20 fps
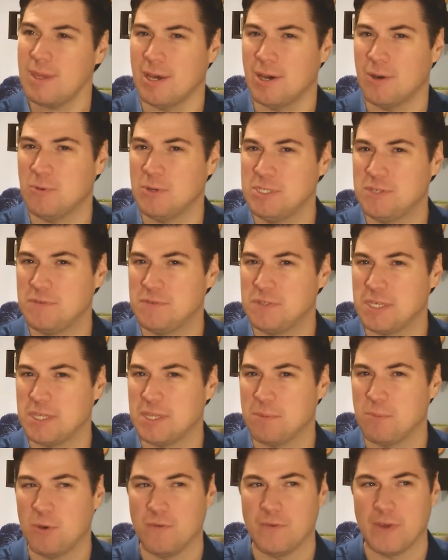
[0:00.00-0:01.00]
uh, once you've seen
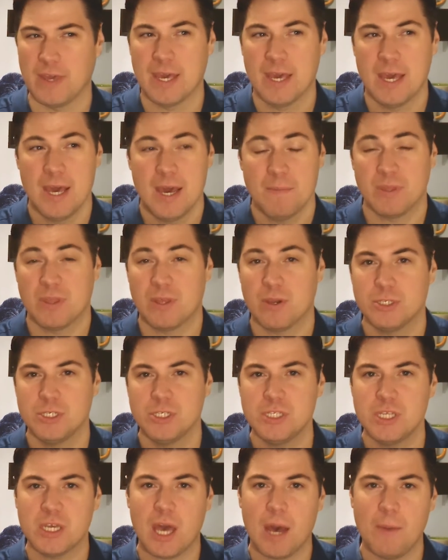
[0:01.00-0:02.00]
the movie. But there are
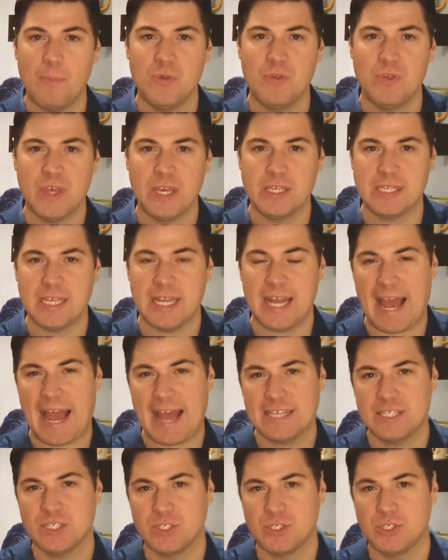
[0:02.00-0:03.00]
just a couple things it
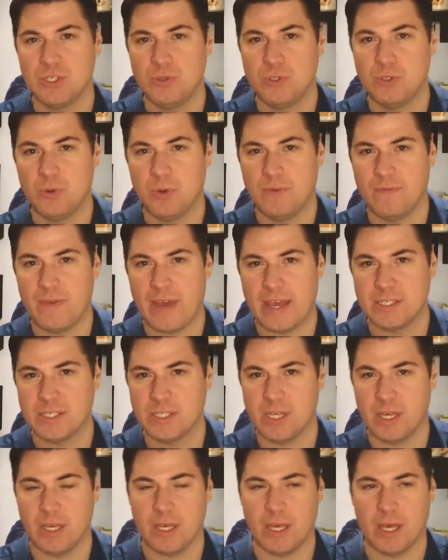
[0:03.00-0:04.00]
asks you to
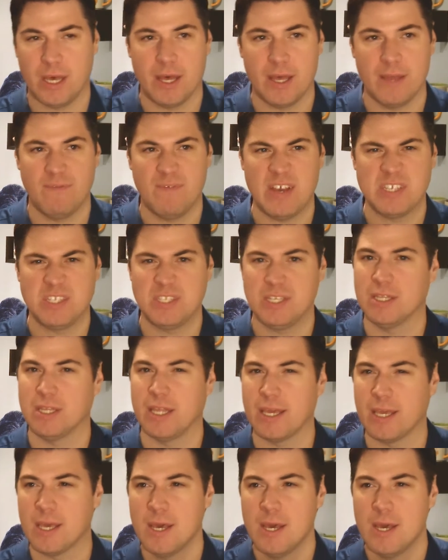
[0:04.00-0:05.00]
invest uh, uh, invest in,
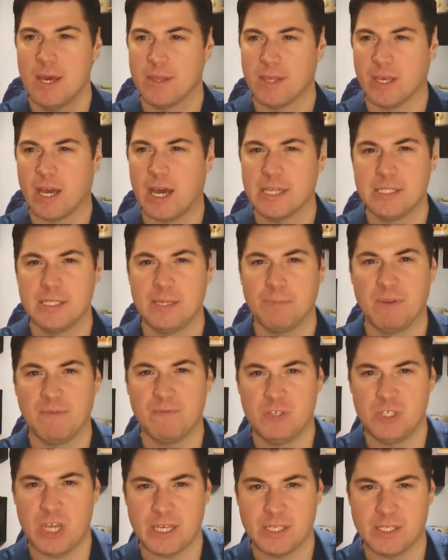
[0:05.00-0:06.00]
like the concept
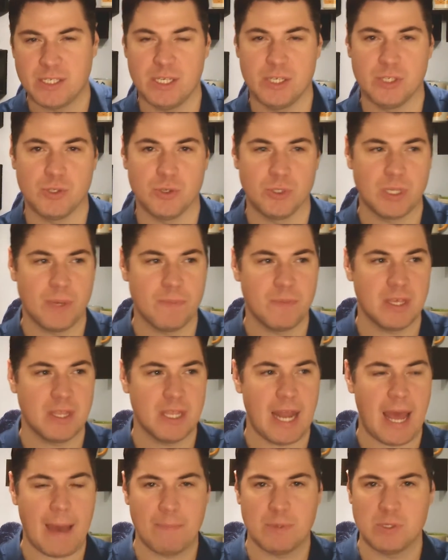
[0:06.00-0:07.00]
of justice or something
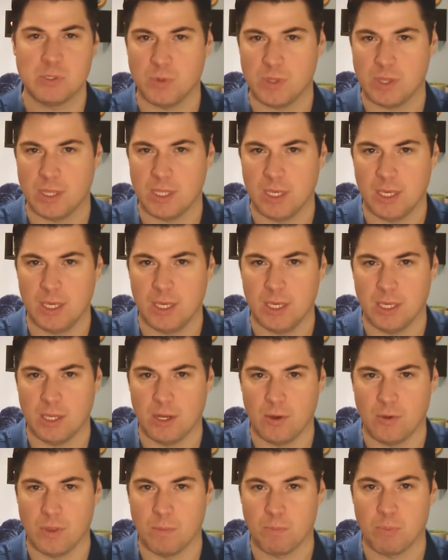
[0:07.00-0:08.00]
that happens with the you
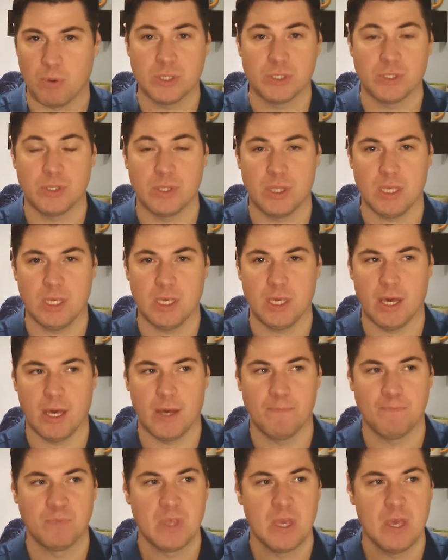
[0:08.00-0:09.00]
know the prison the
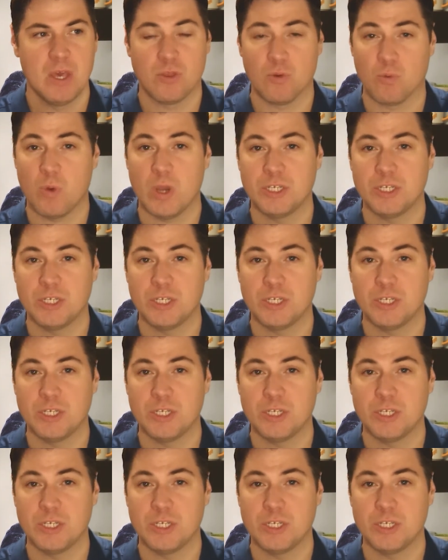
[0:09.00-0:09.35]
um, the